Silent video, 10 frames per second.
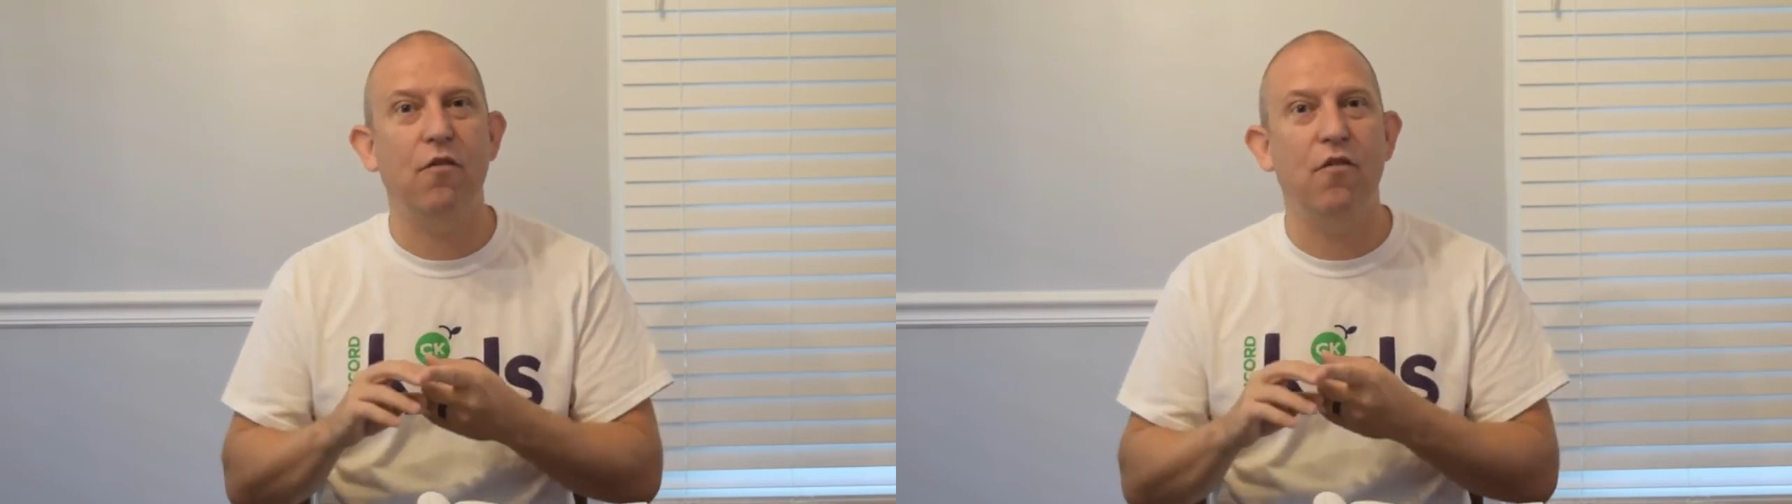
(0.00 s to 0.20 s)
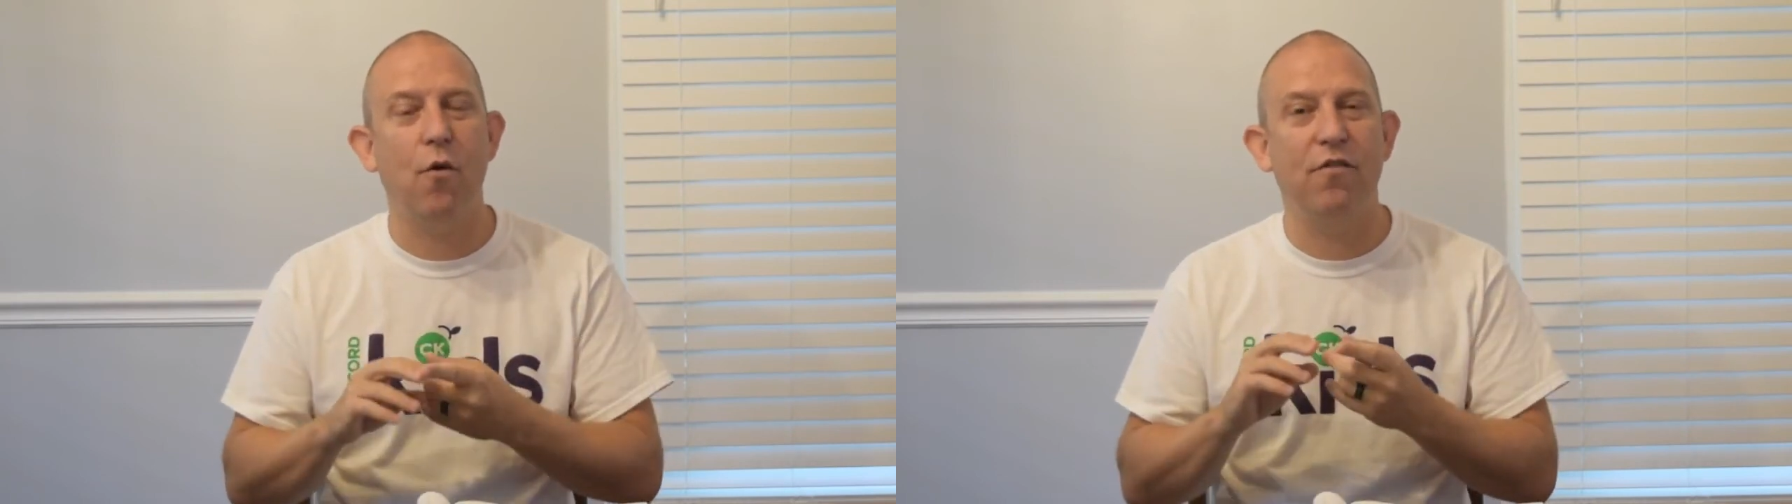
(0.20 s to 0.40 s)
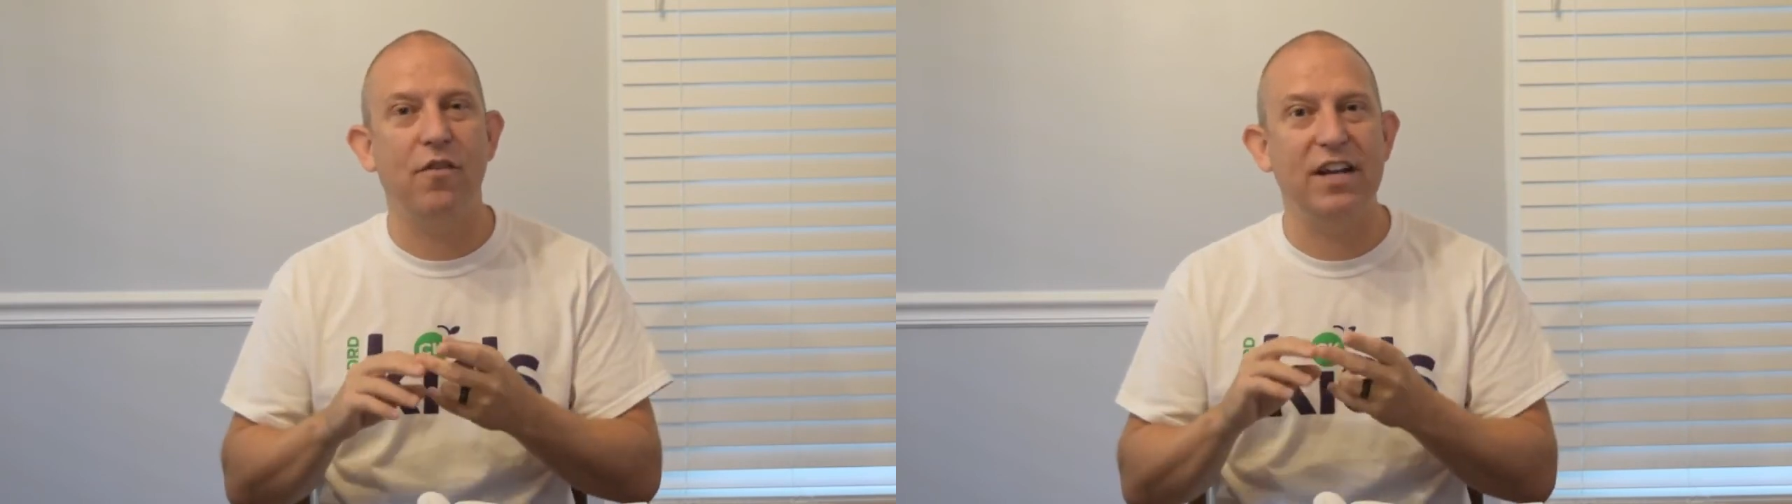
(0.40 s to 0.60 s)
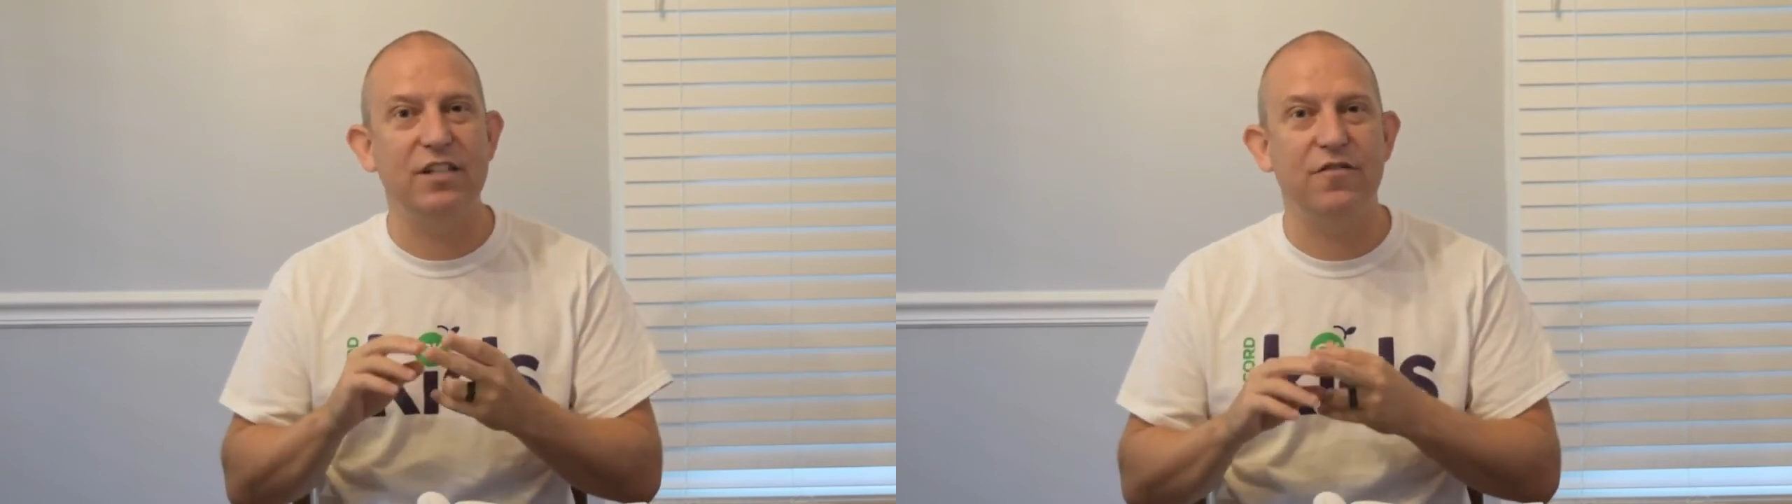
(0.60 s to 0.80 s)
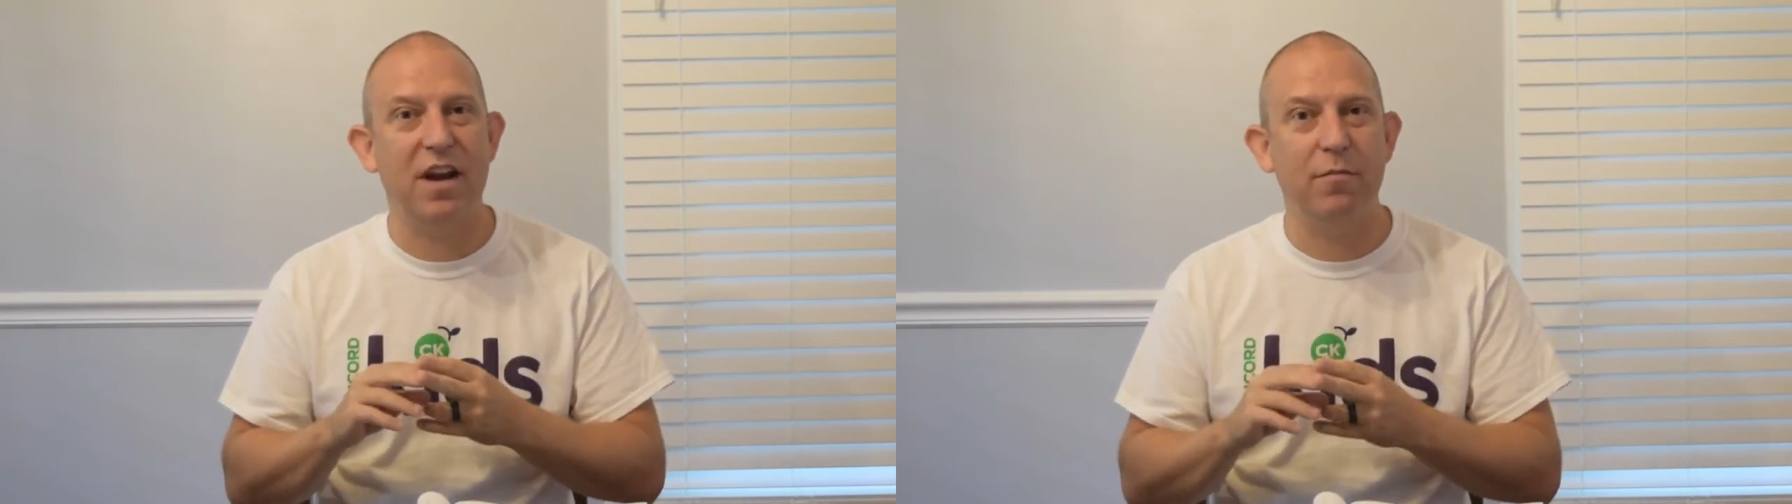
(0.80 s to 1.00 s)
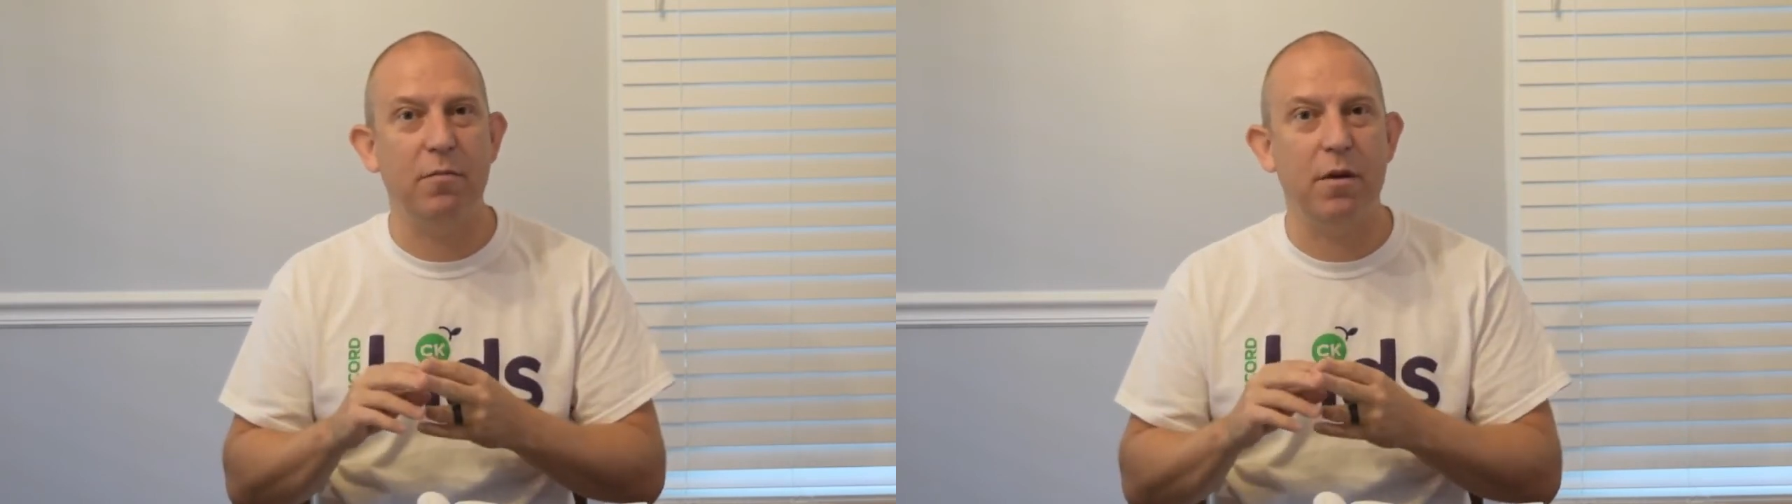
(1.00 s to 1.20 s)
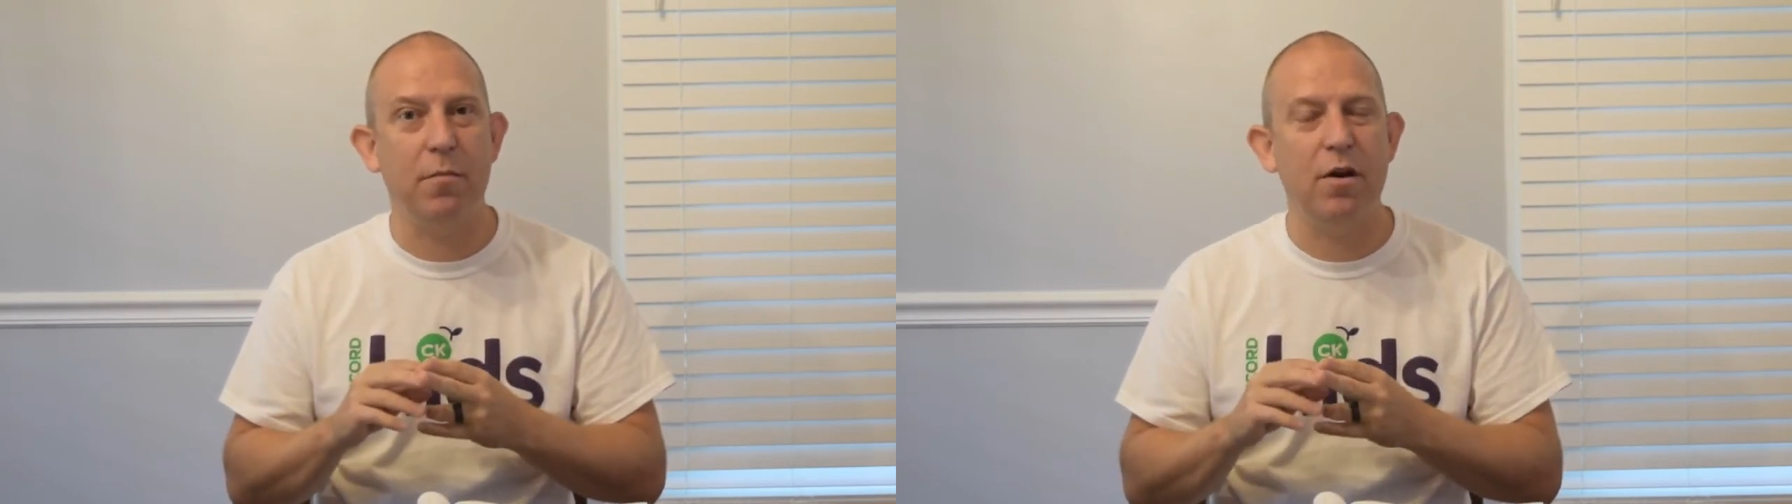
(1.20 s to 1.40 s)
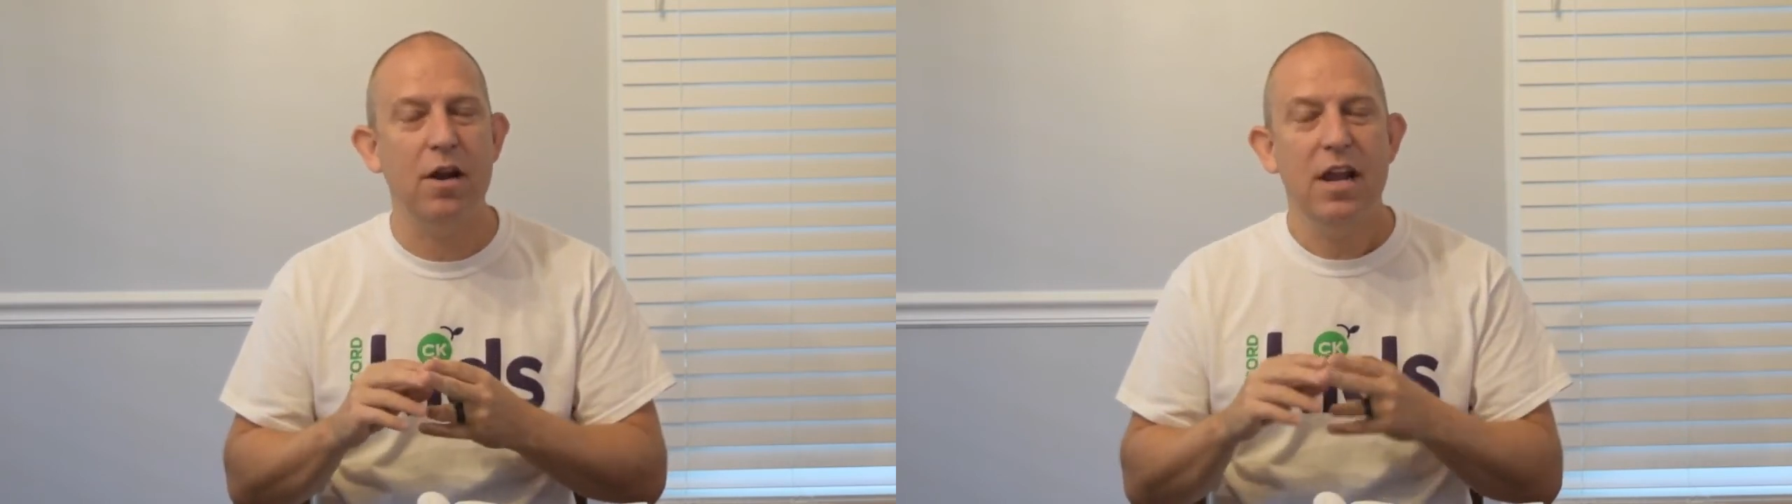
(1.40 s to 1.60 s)
for each family
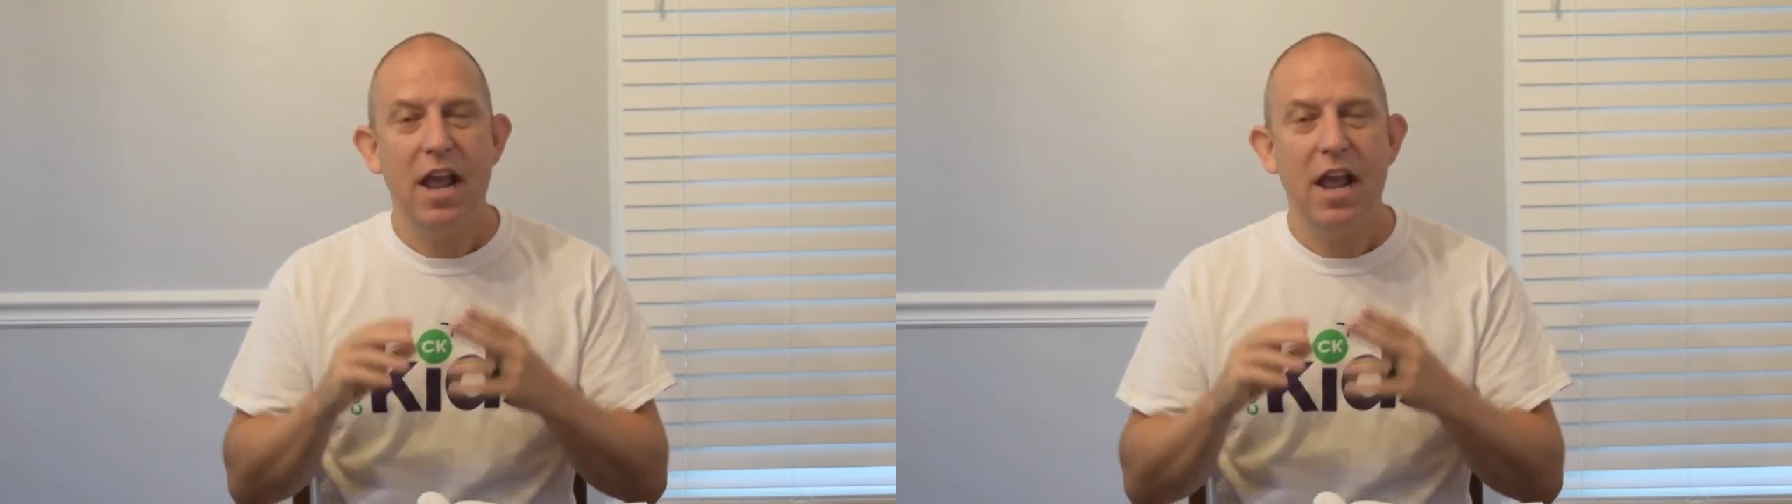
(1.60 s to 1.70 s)
member.